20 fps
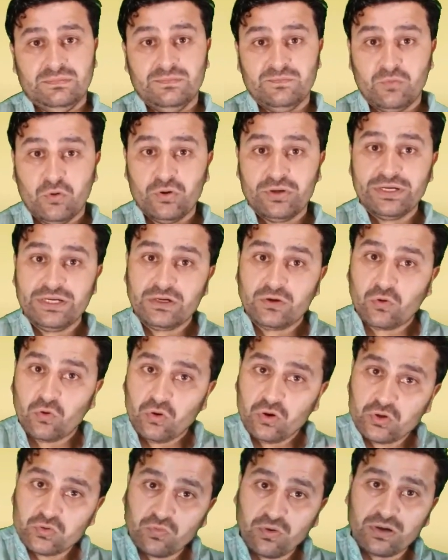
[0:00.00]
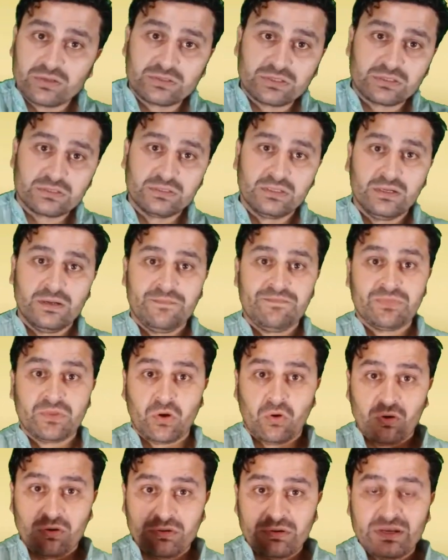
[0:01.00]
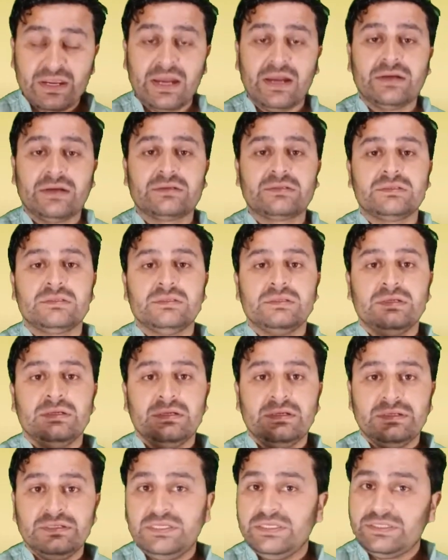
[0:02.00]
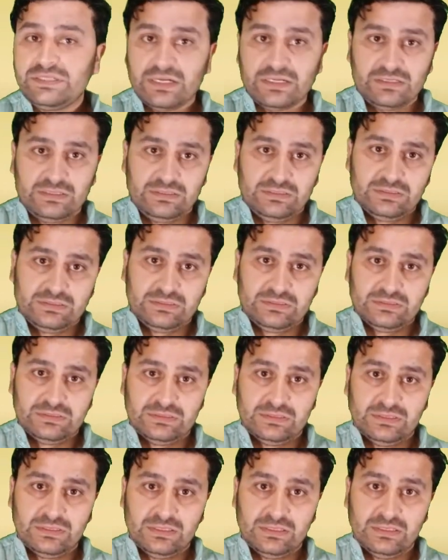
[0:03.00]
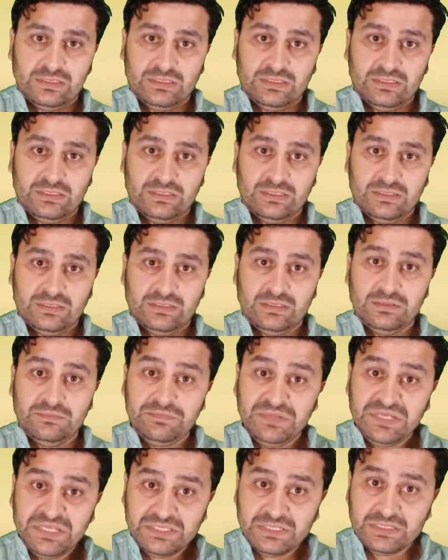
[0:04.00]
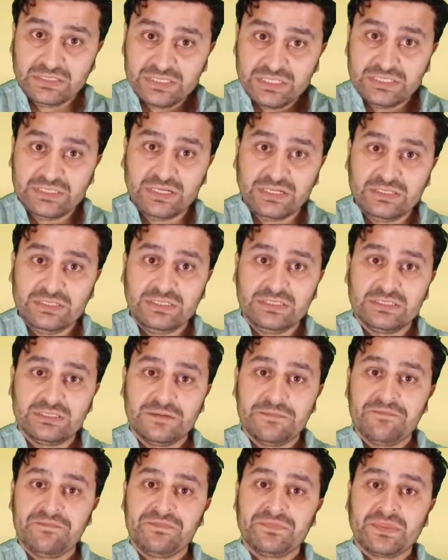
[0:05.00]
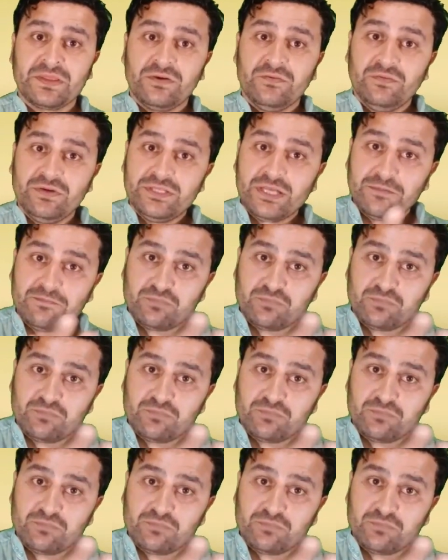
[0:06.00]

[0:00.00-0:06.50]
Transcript: pouring cold water on nacked detainees, beating detainees with a